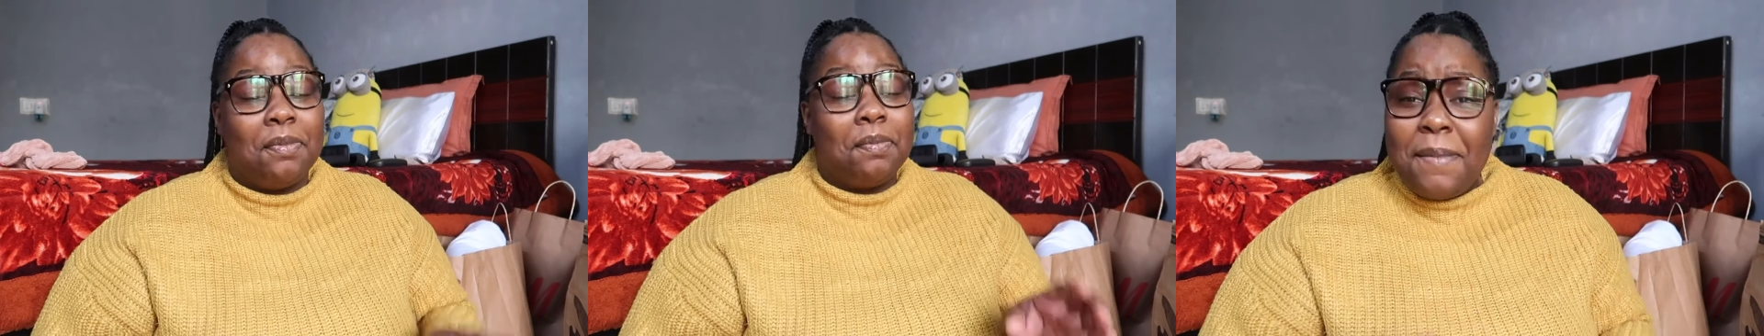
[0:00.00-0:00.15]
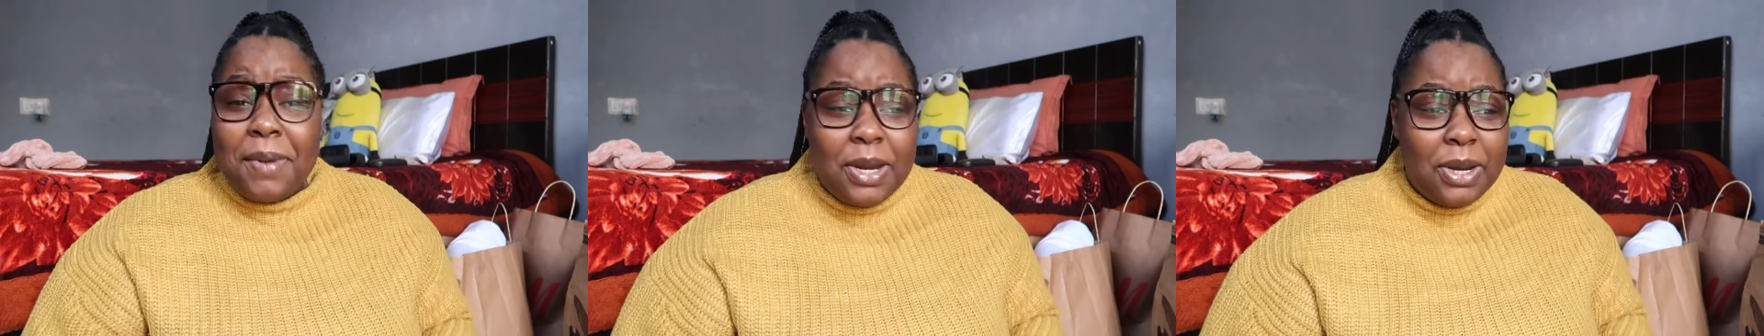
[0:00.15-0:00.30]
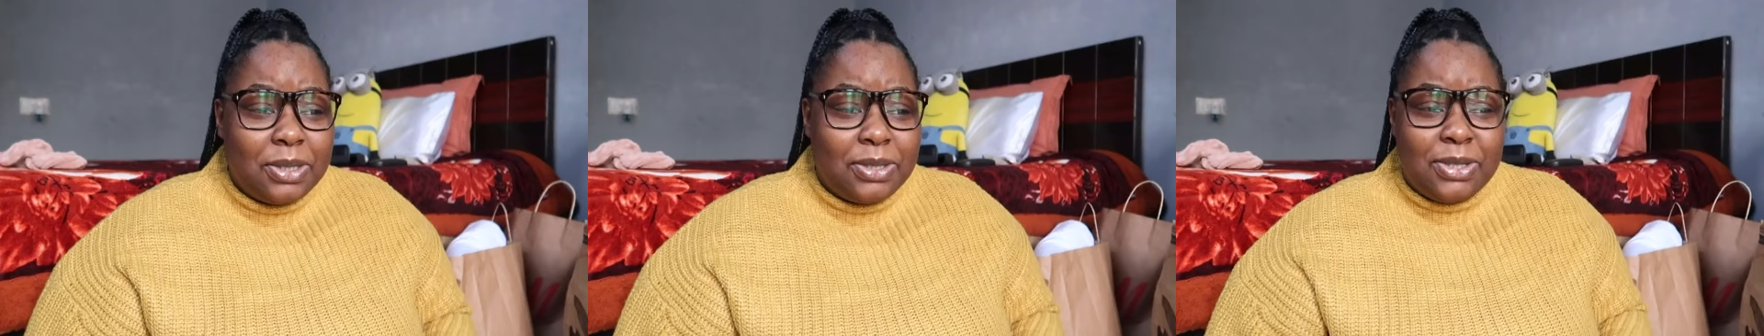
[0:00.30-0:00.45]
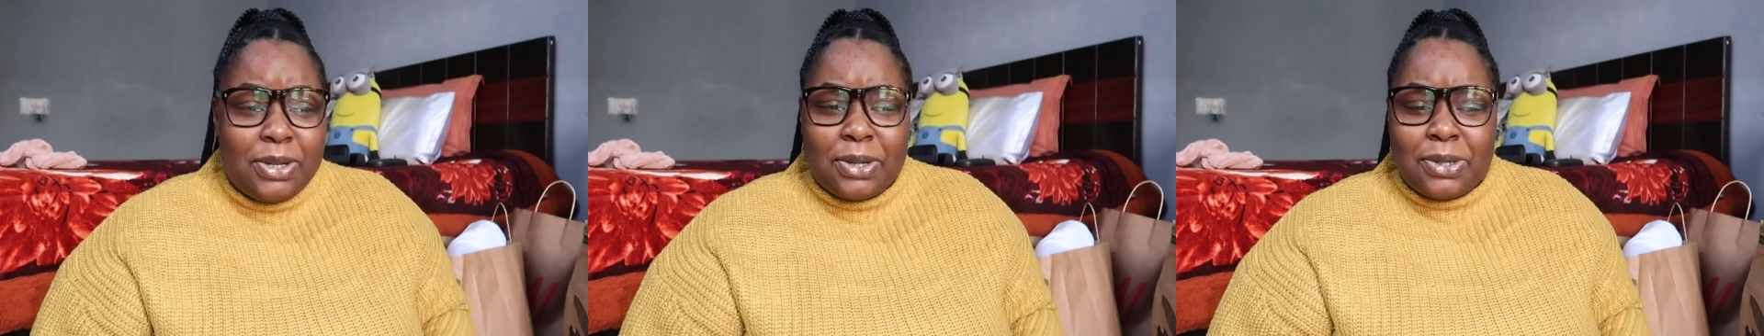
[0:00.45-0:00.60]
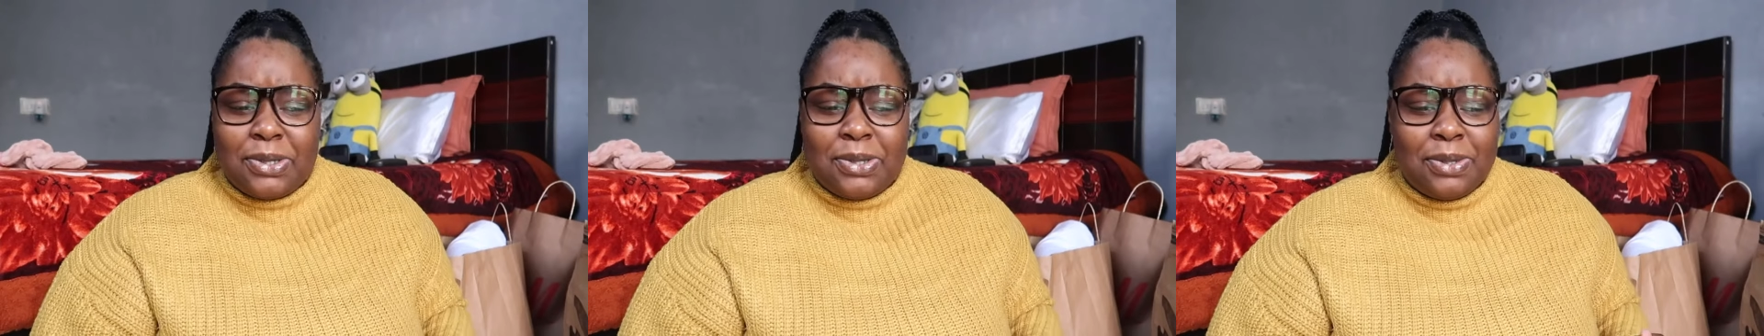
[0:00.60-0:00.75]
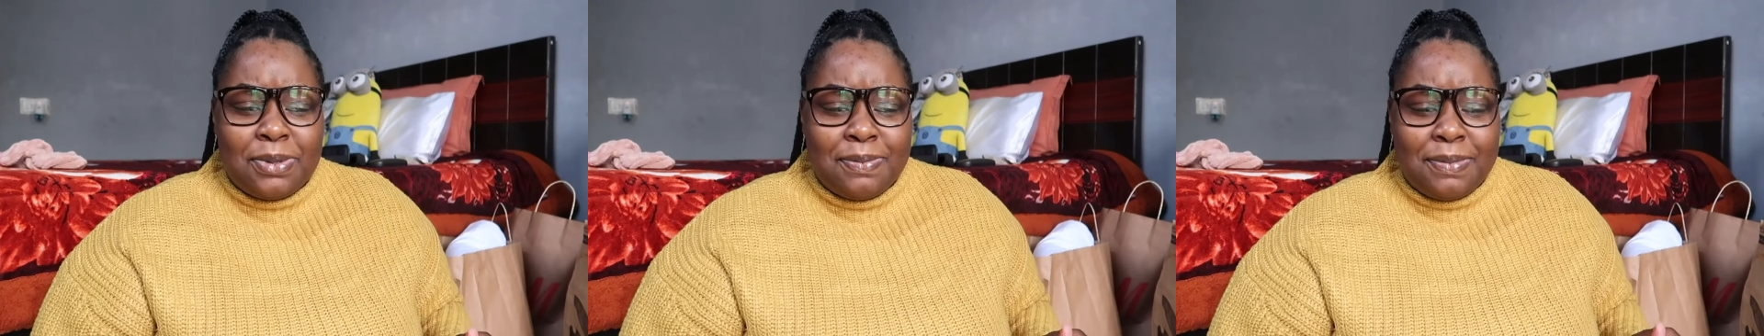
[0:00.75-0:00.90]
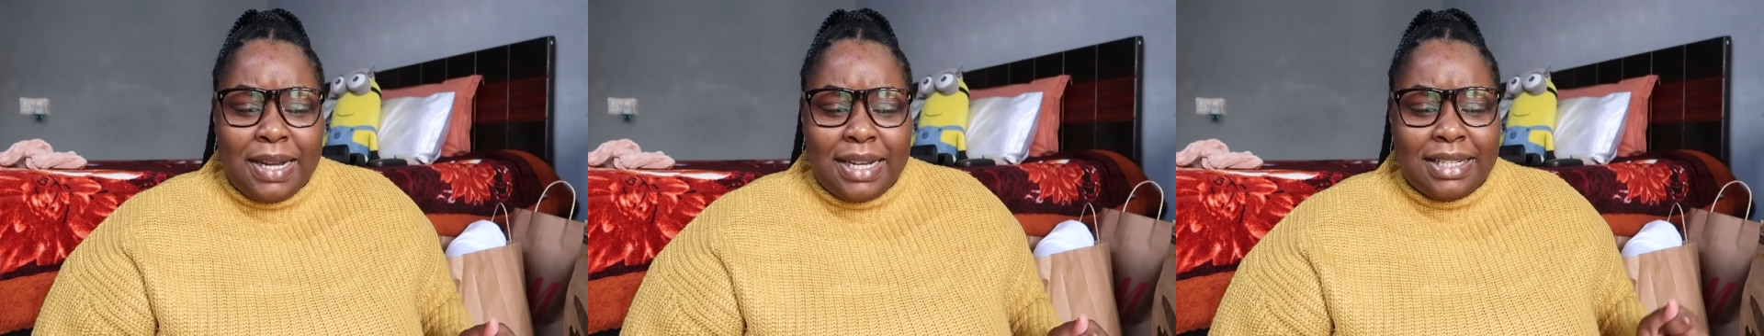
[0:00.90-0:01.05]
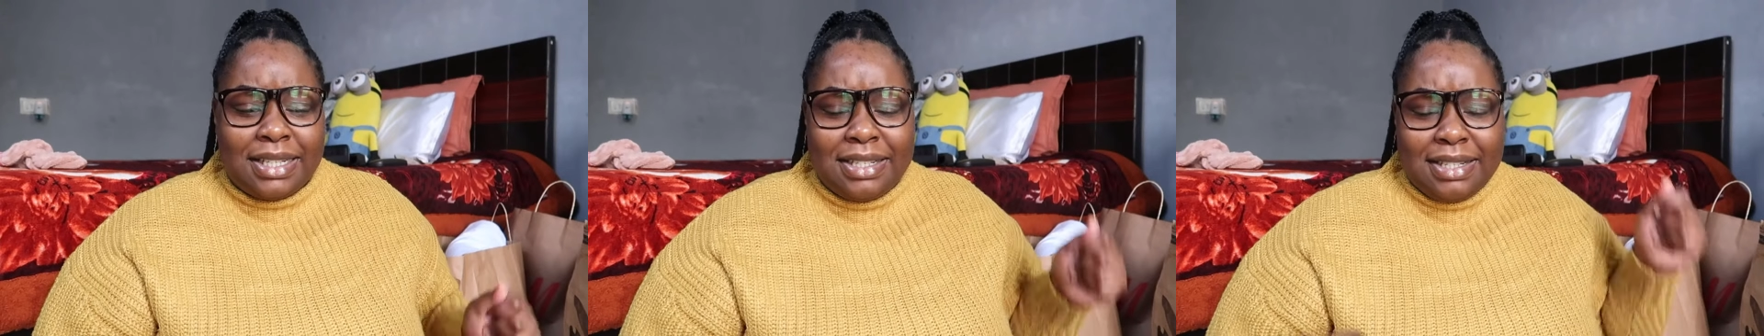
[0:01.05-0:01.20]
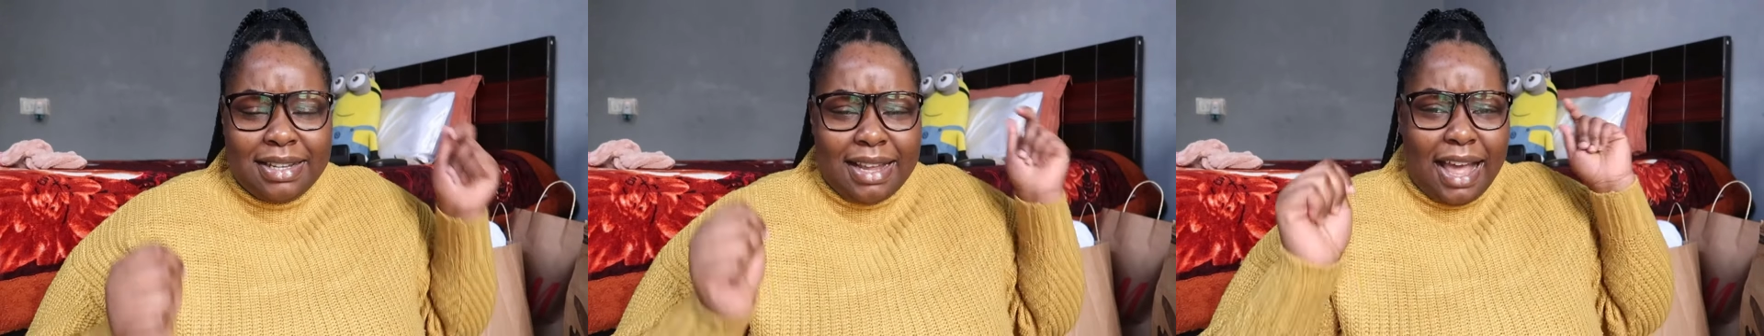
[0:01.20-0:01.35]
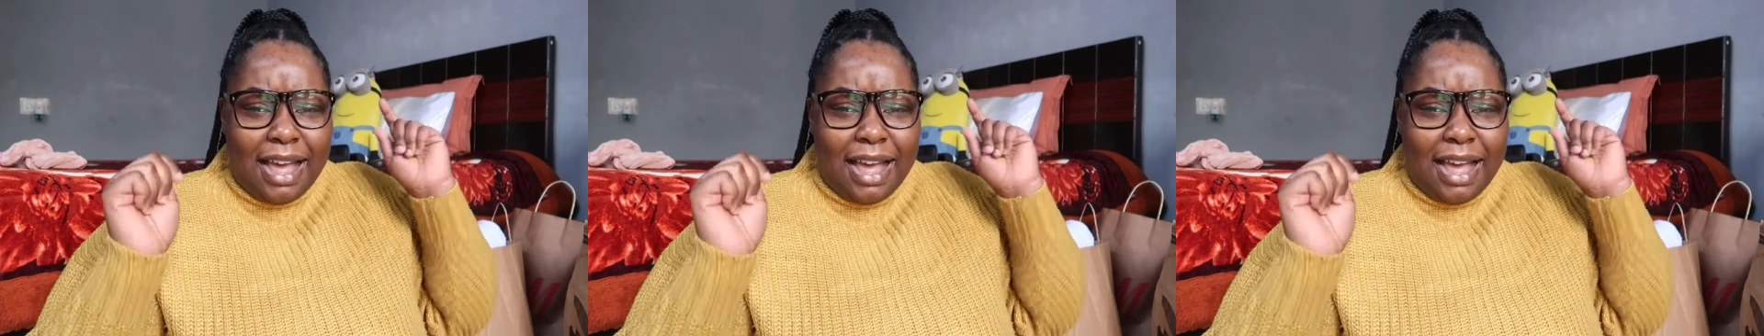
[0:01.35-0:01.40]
Let me not talk too much.